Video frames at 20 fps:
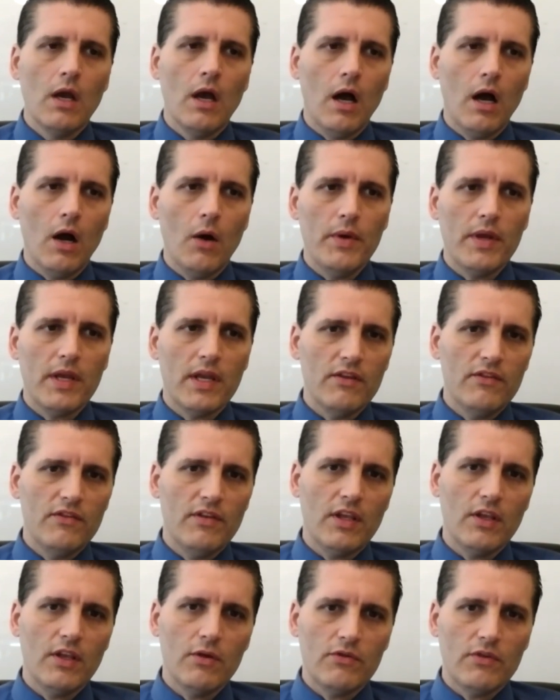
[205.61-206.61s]
Uh, we
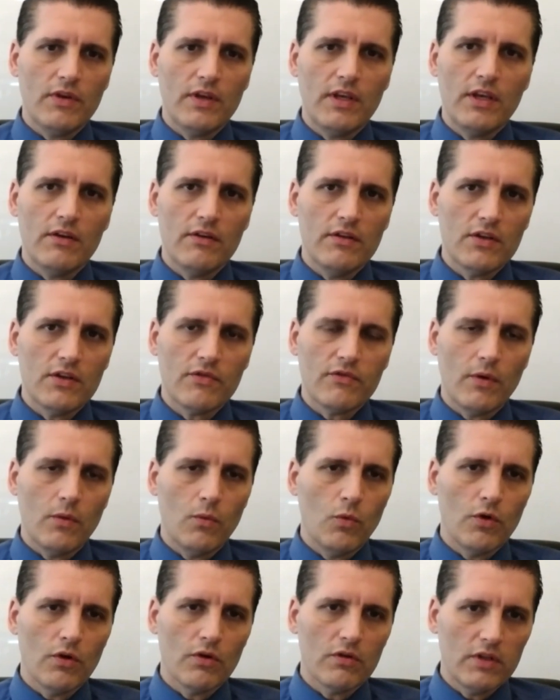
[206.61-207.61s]
continue to hear this from
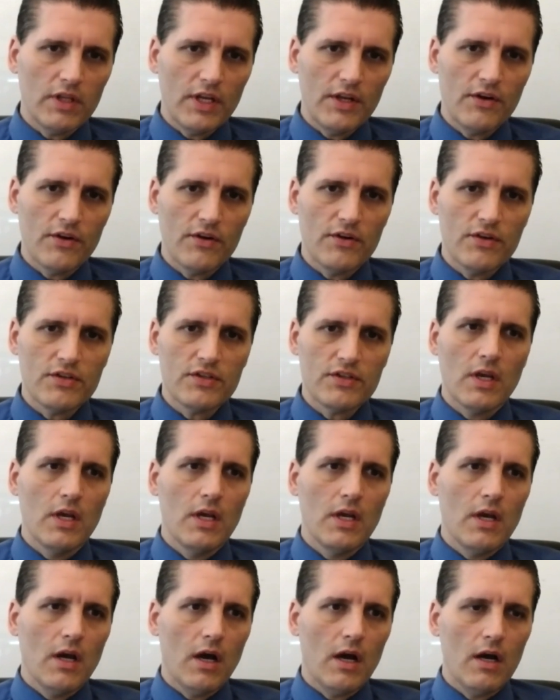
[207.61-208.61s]
world leaders.
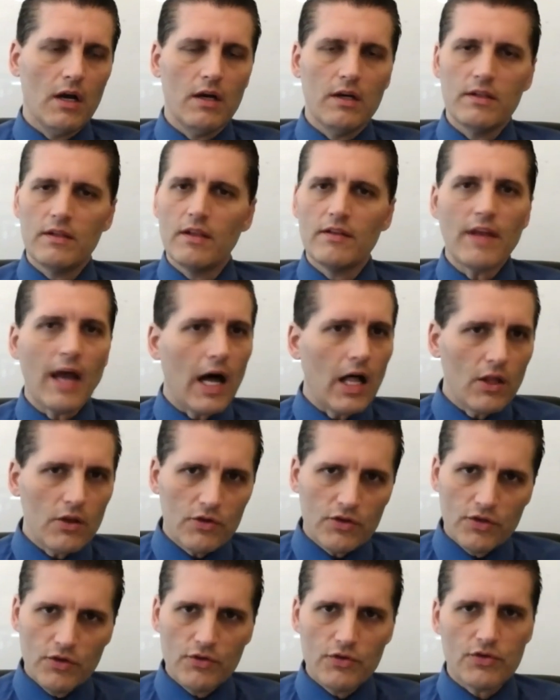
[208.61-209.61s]
Uh, the dollar is
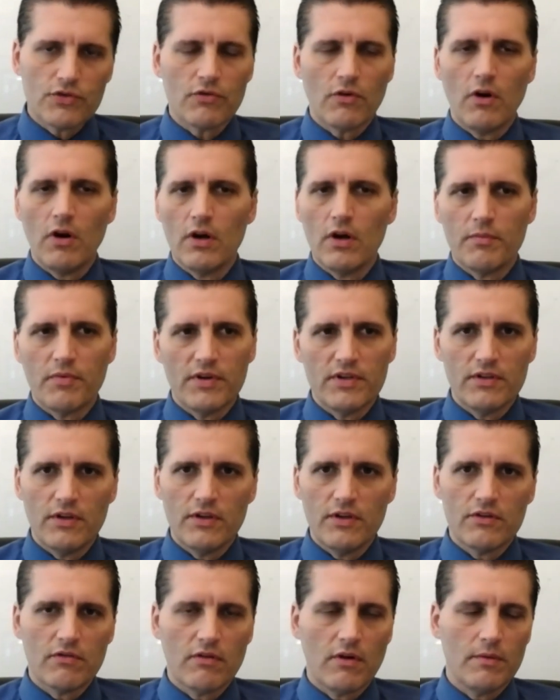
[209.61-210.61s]
too strong. President
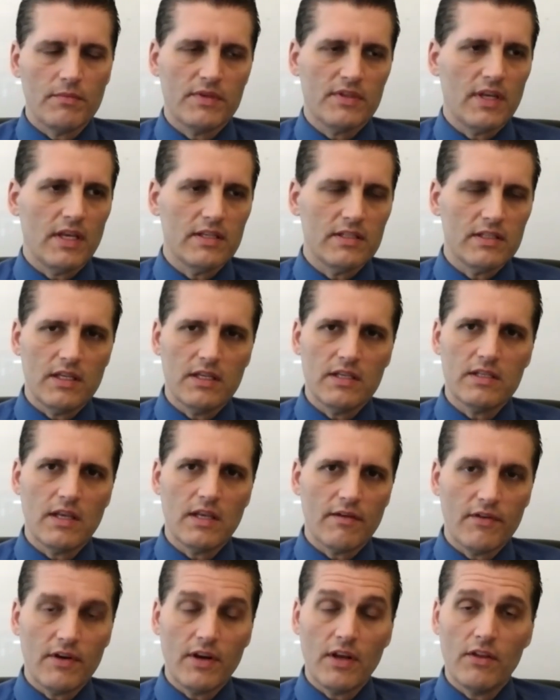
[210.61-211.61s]
Trump says this
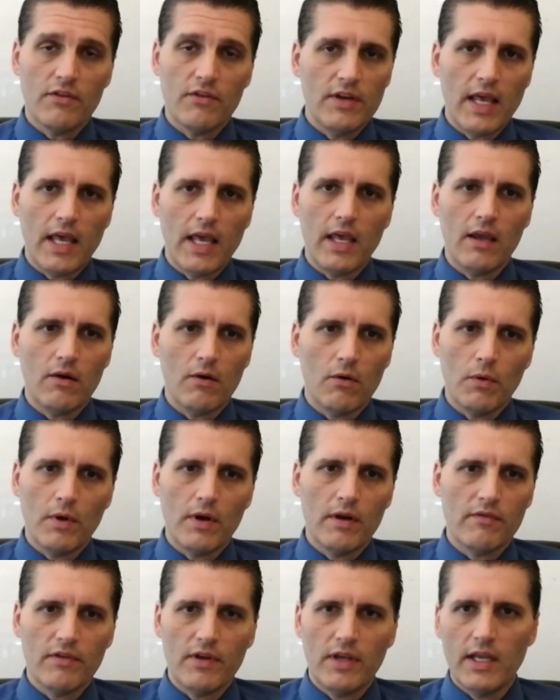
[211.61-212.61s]
every other day, or
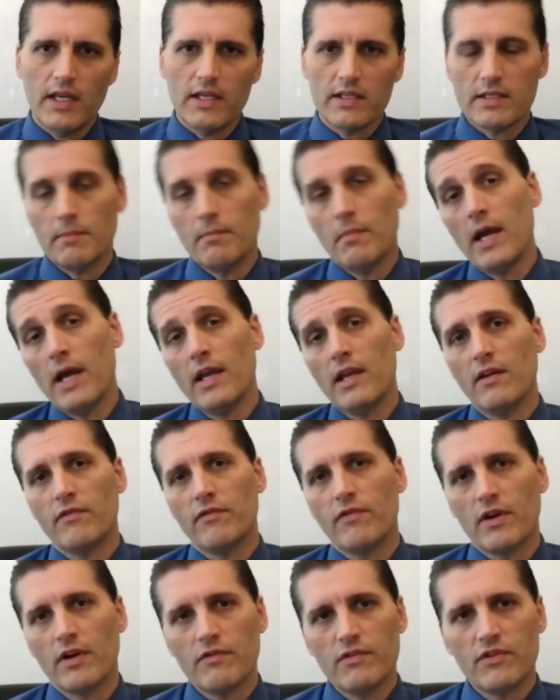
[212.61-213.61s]
whenever he gets a mic in
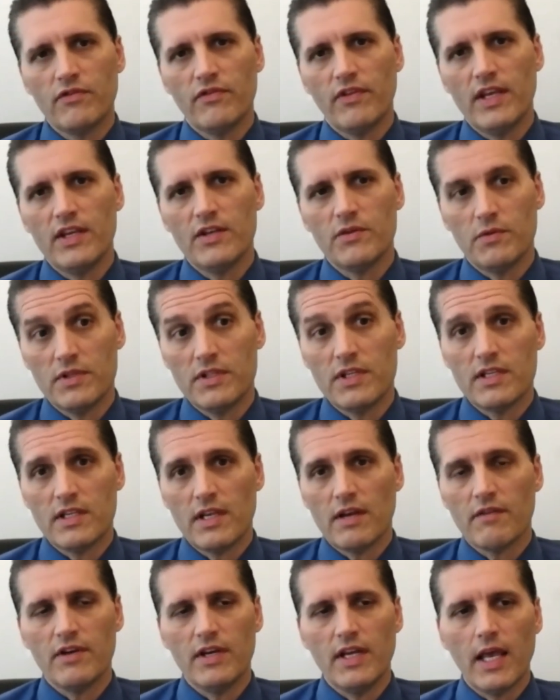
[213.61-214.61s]
front of his face, which is
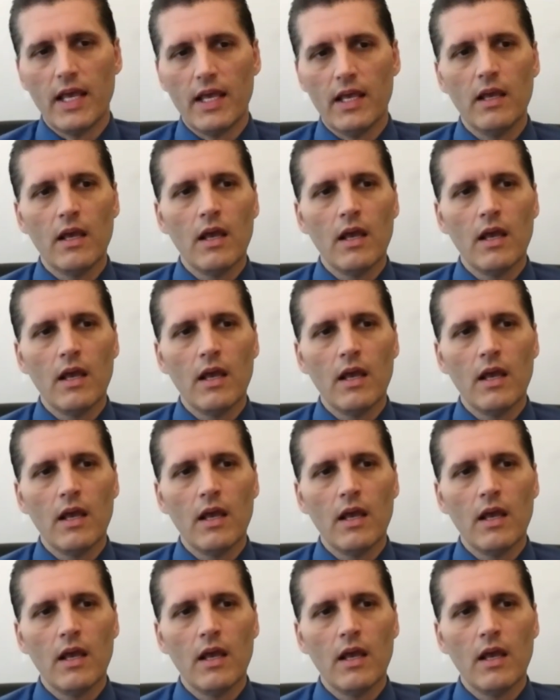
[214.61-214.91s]
every day.